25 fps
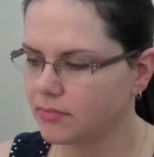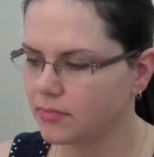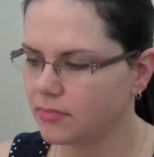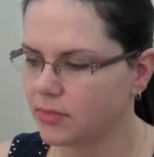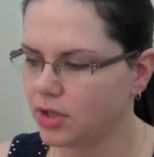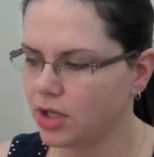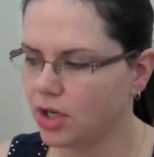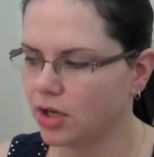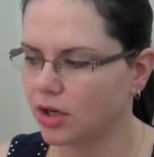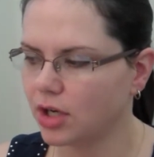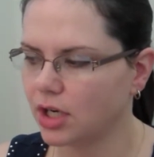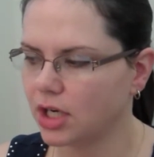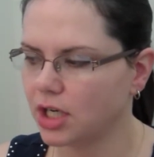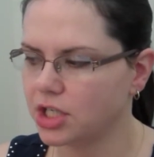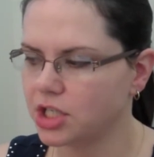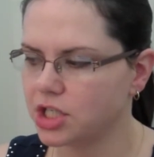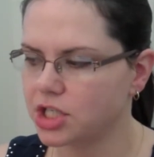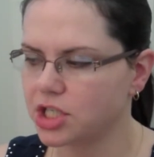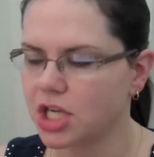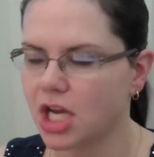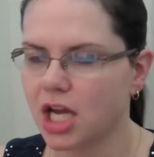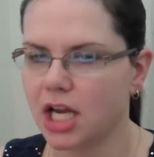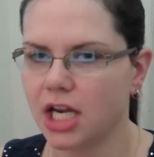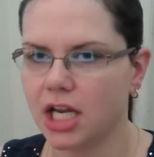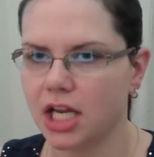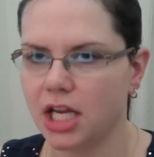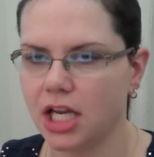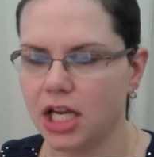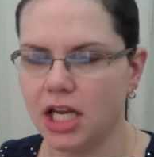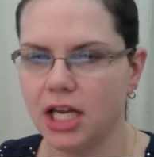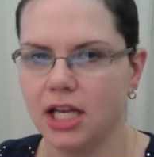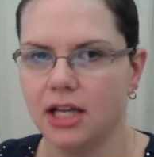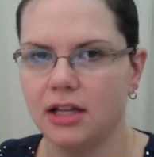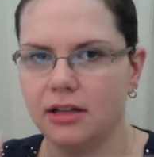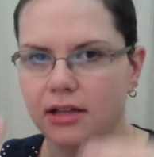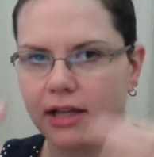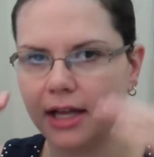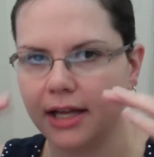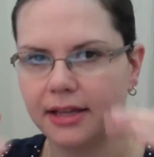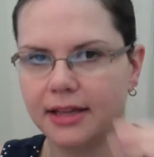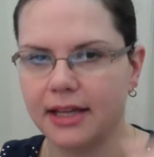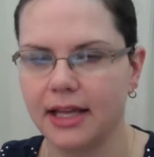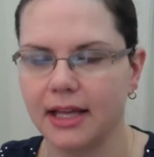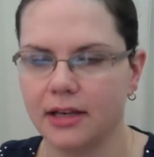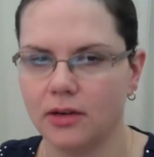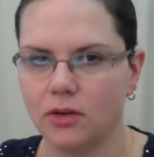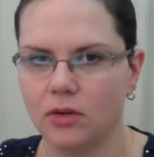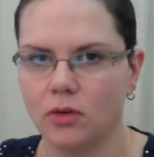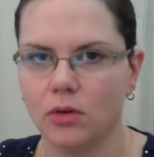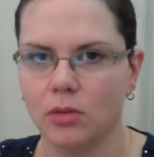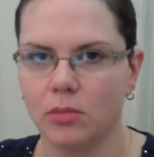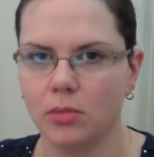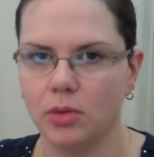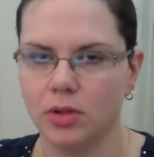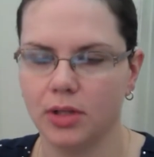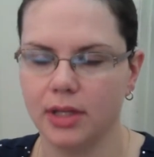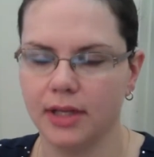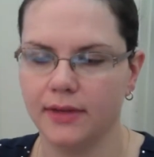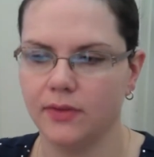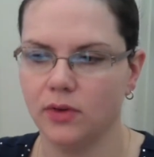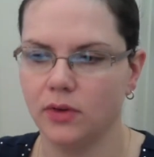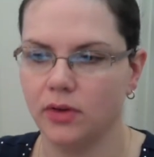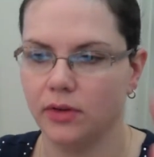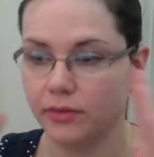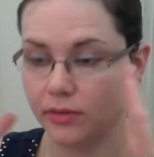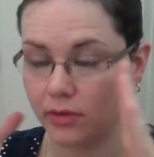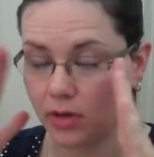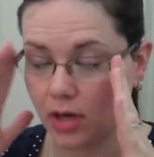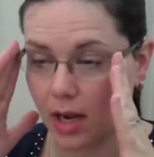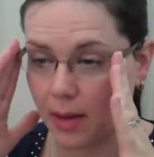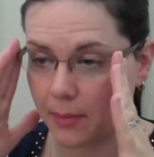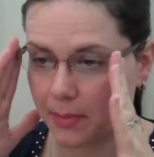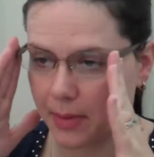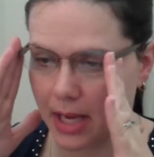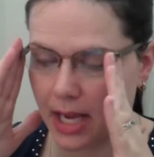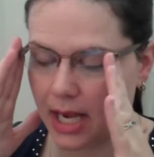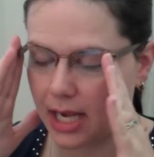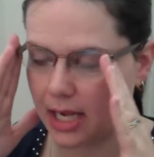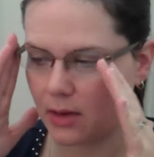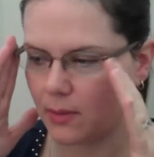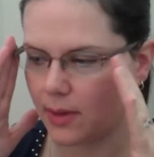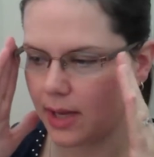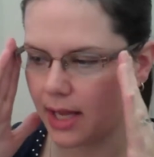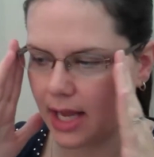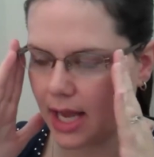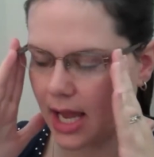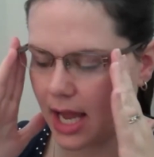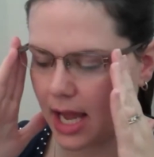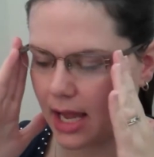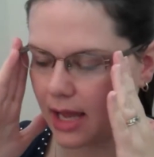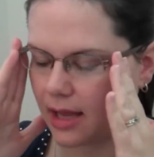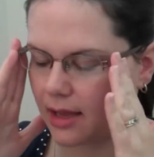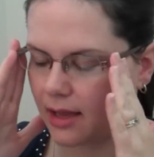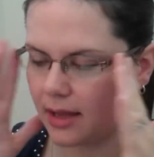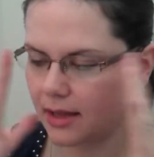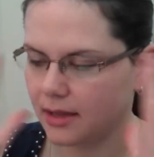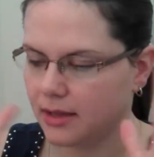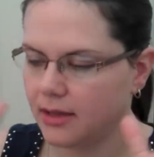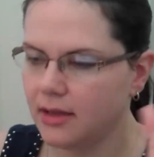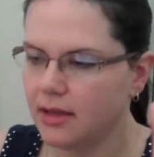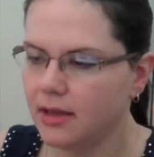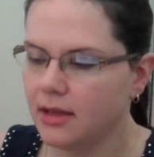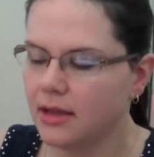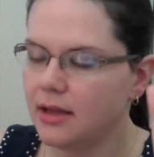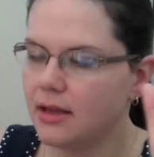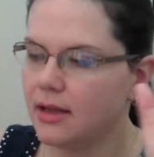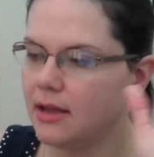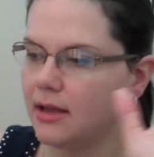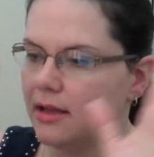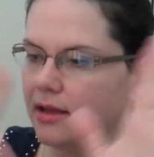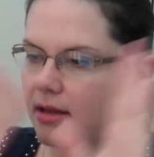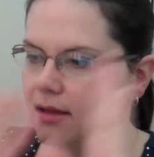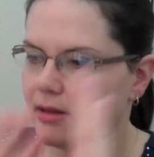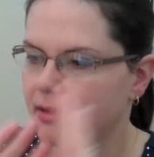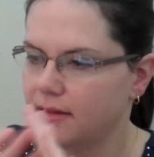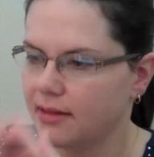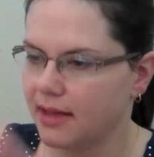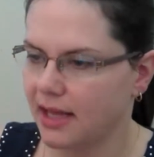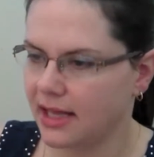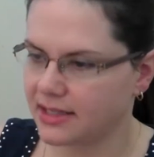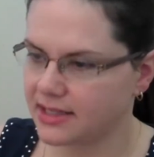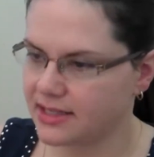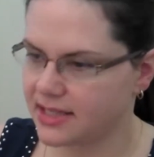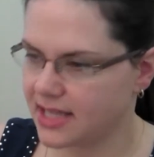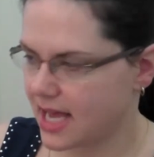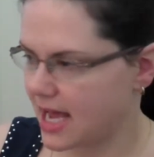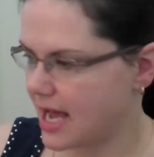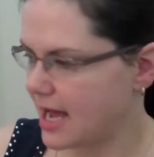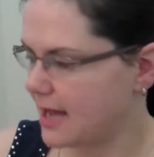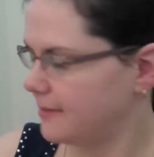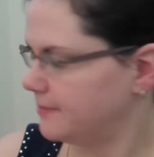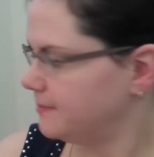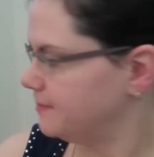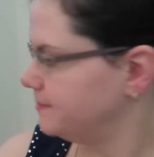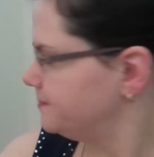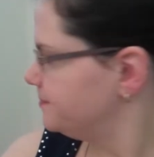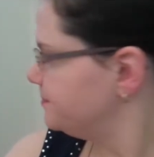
you're going to just kind of eat like that normal level of crap. Anyway, that's that.